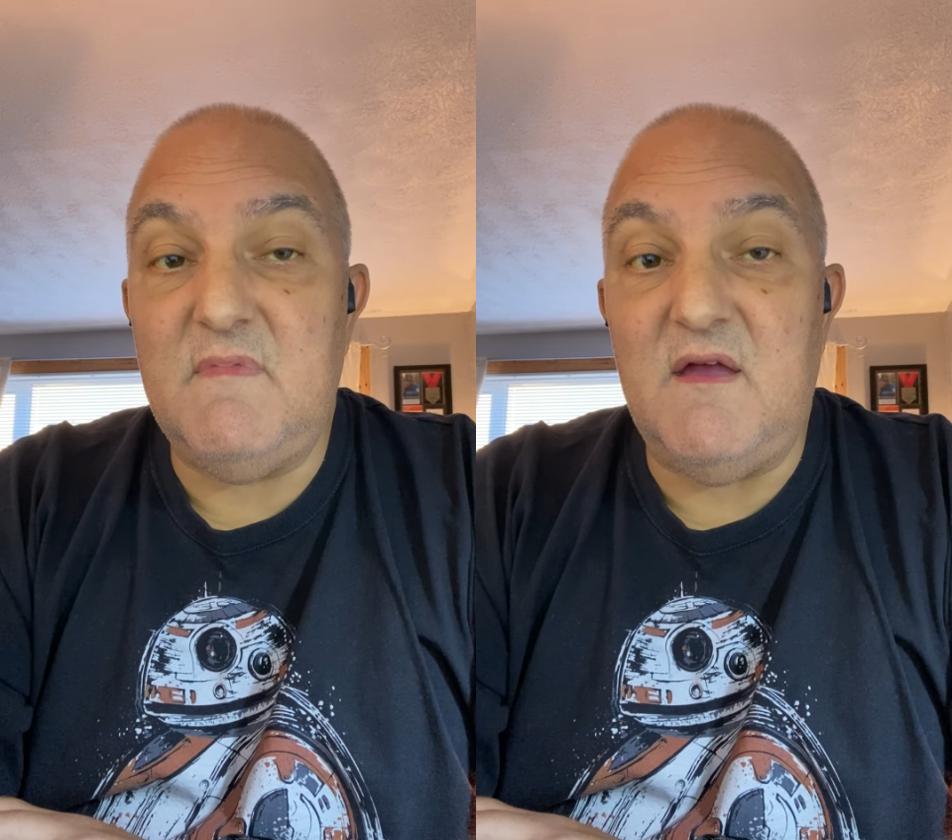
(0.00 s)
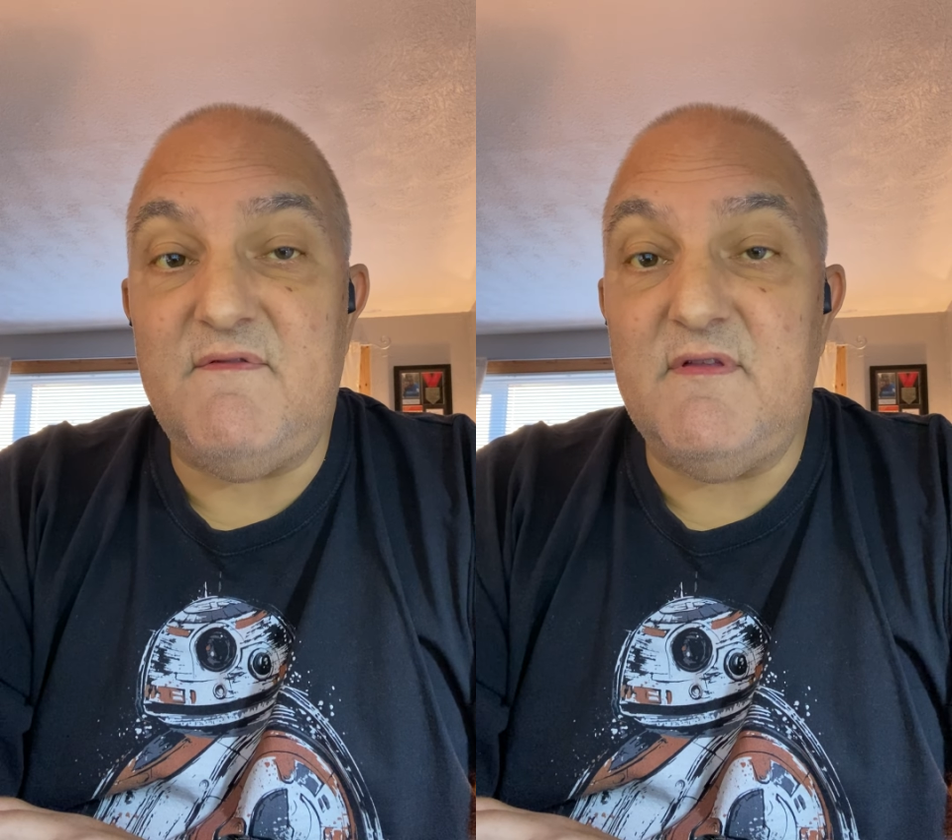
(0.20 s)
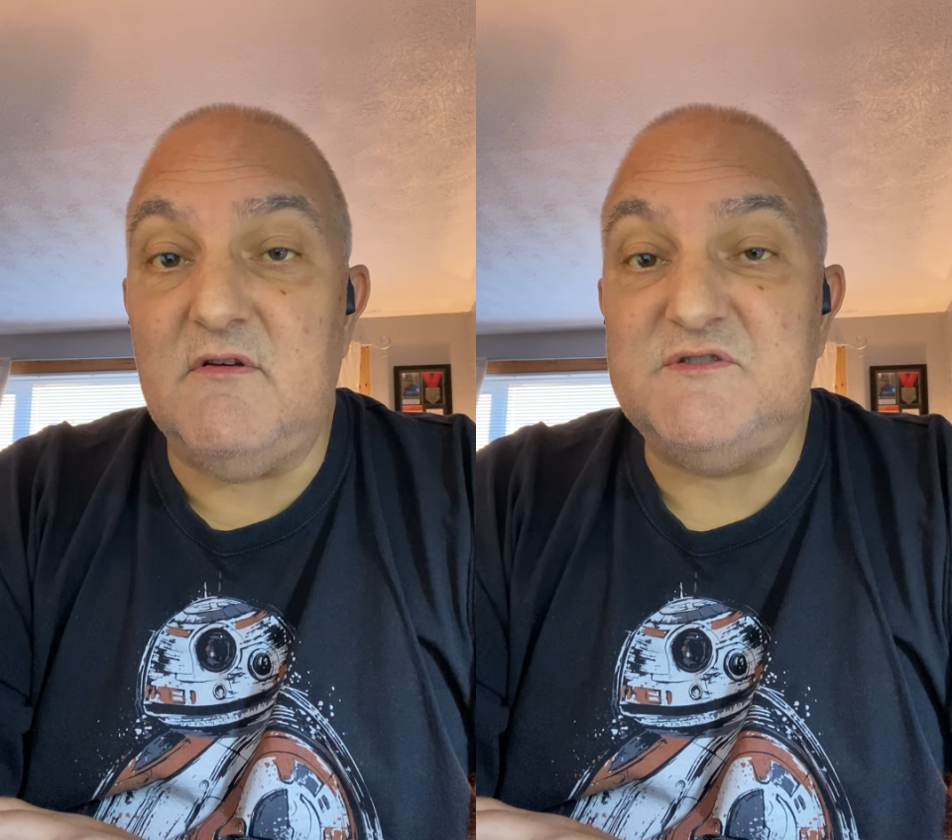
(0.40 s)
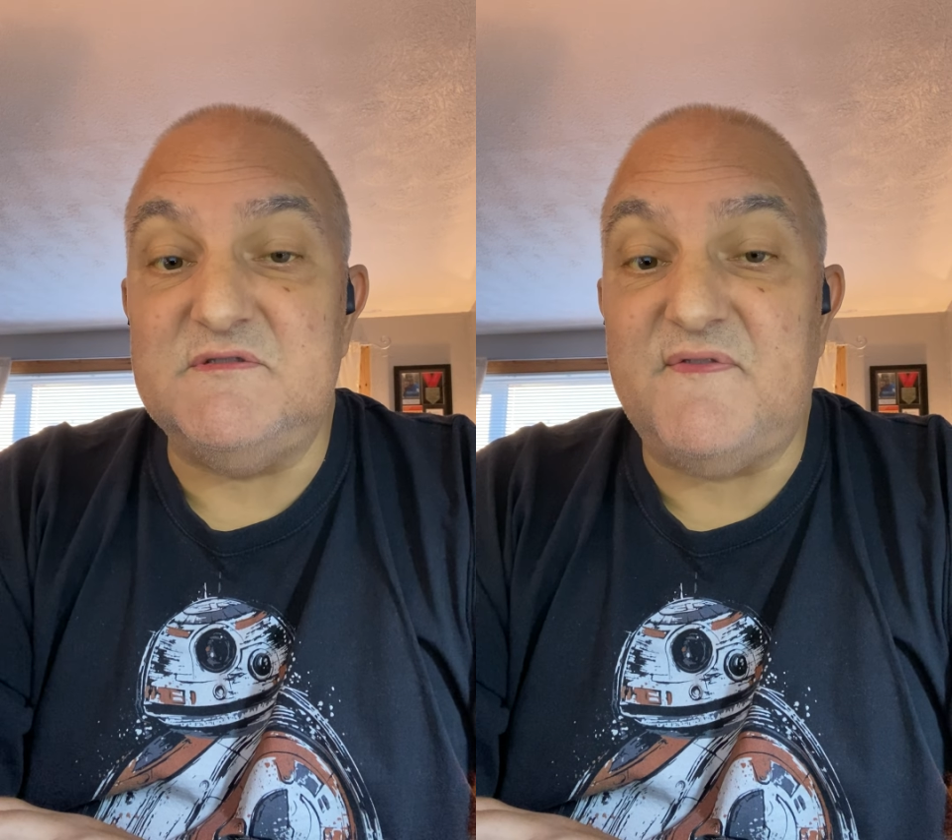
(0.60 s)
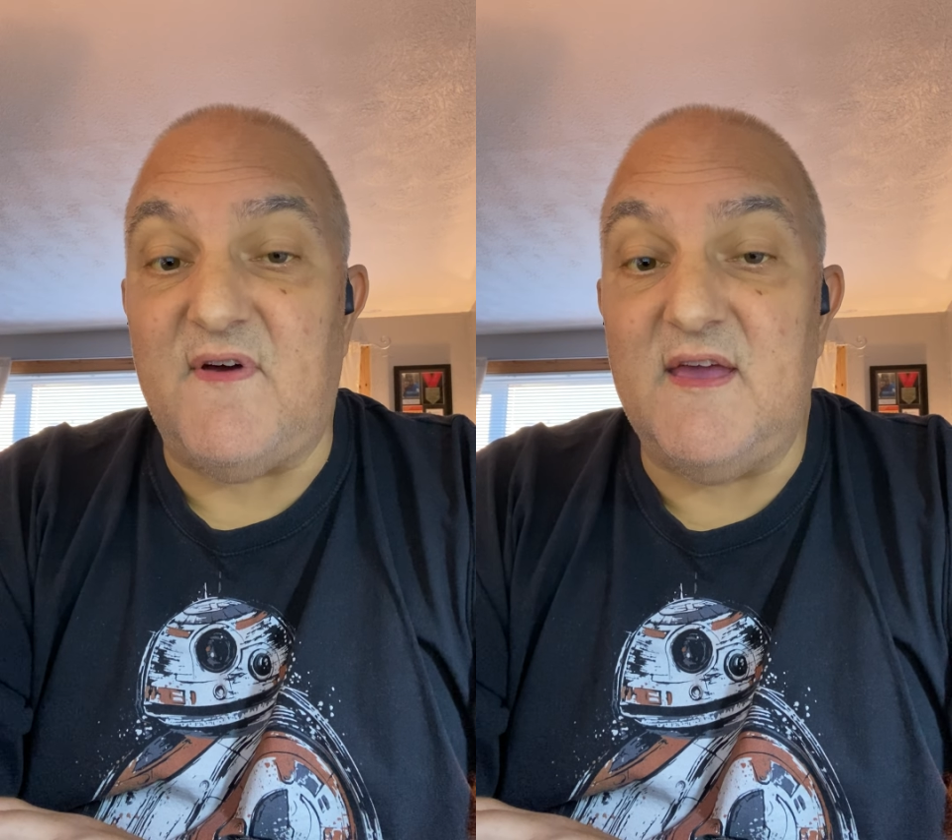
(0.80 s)
everything else was
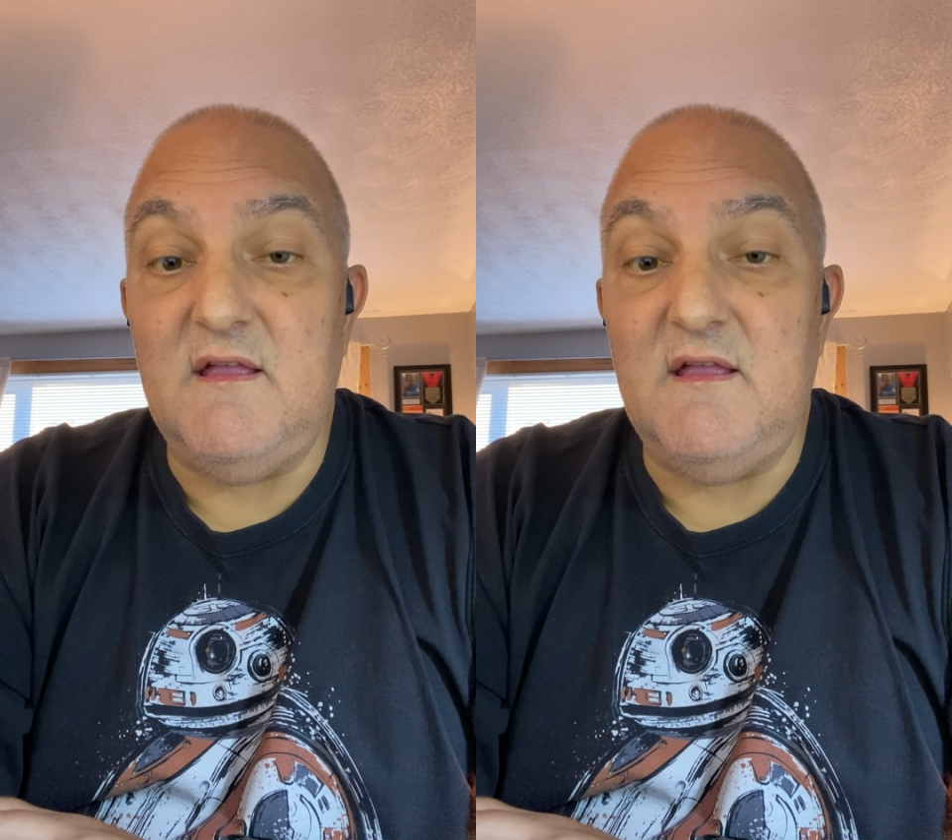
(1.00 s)
fine